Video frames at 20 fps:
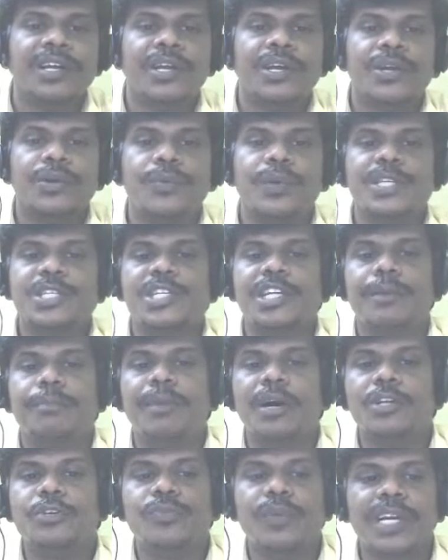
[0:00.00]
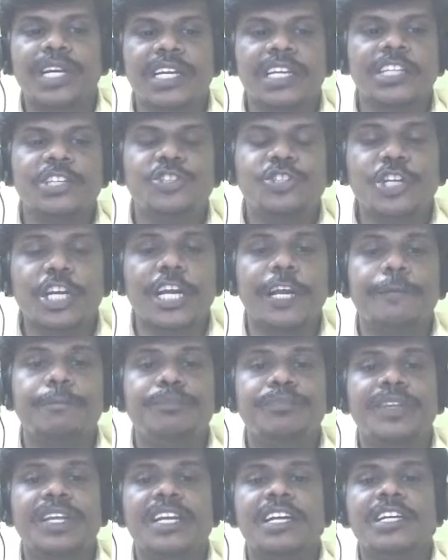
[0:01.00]
question number 23.
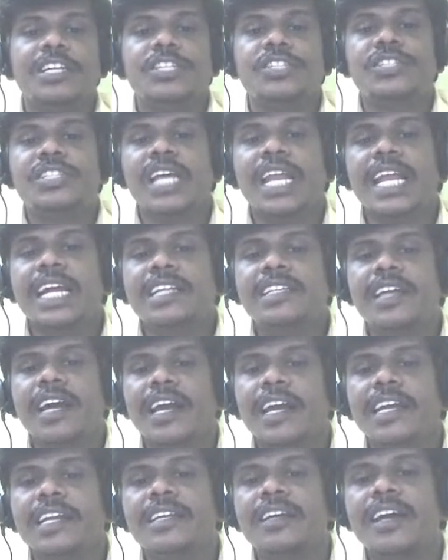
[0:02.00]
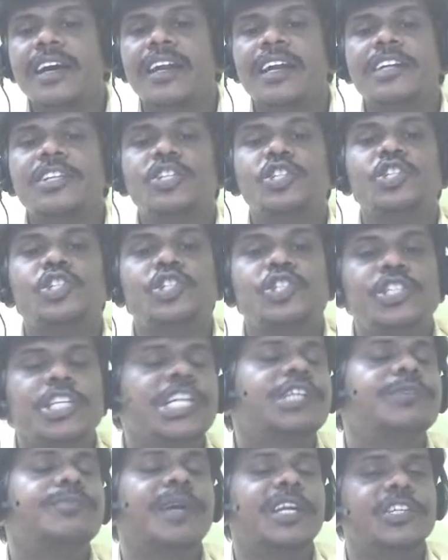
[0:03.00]
Select the incorrect
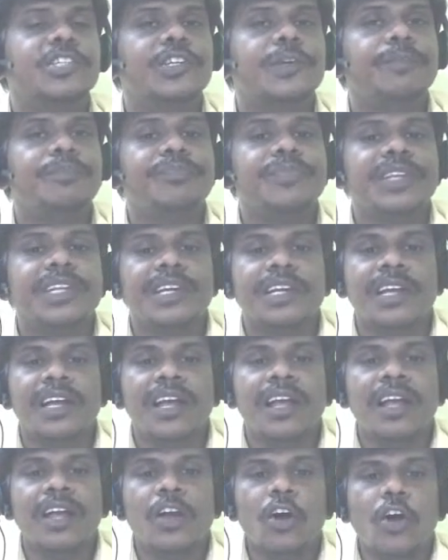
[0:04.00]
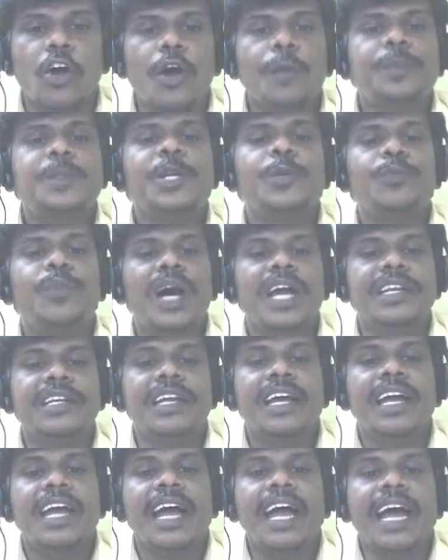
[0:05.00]
statement. Option 1,
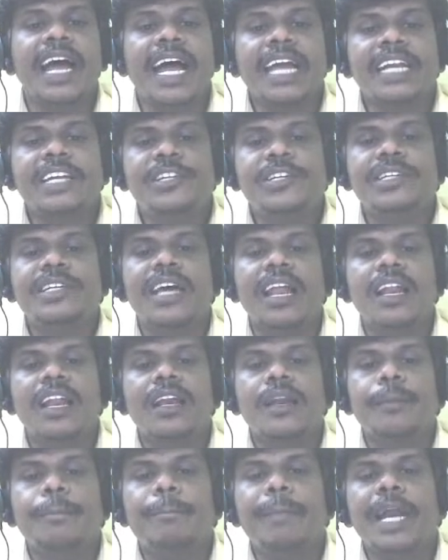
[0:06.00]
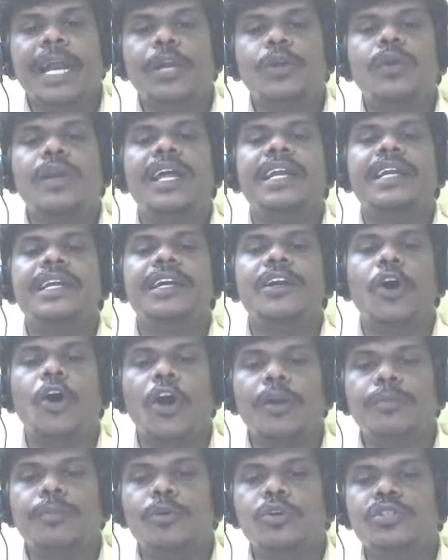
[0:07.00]
adrenal medullary
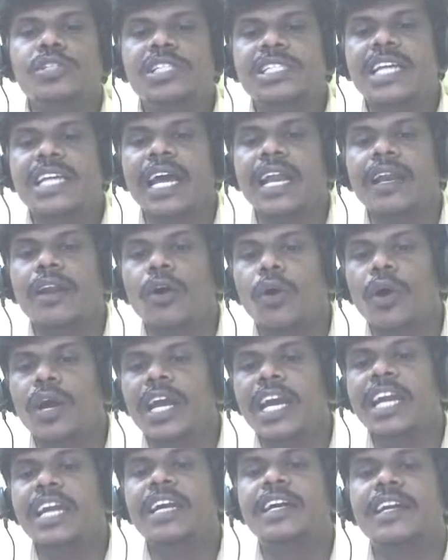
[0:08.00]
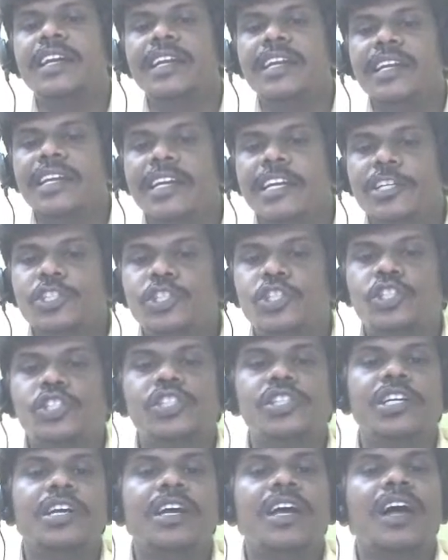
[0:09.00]
hormones can increase
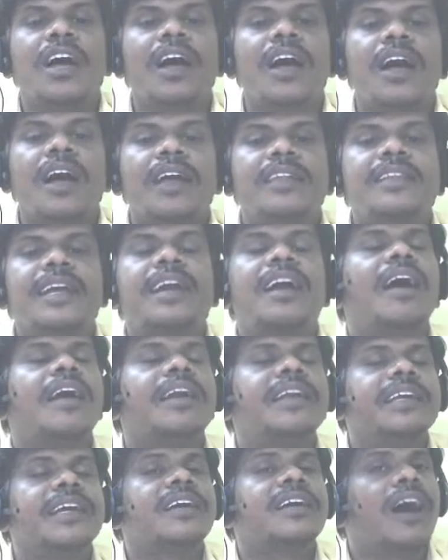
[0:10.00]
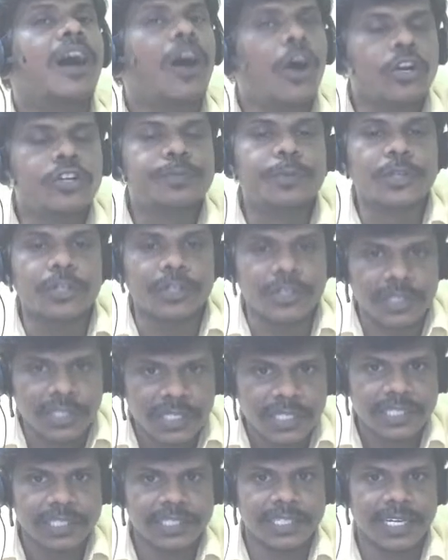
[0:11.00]
the cardiac output.
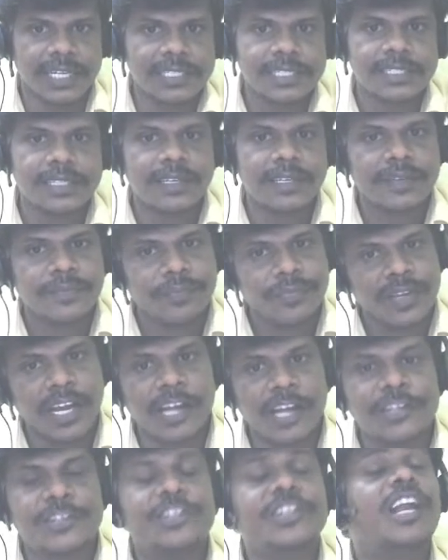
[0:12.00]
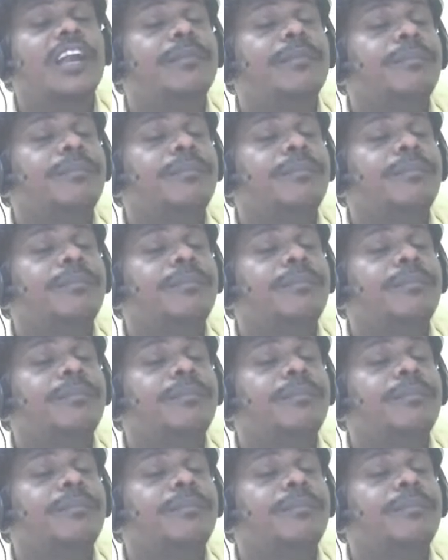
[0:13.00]
Yes, adrenal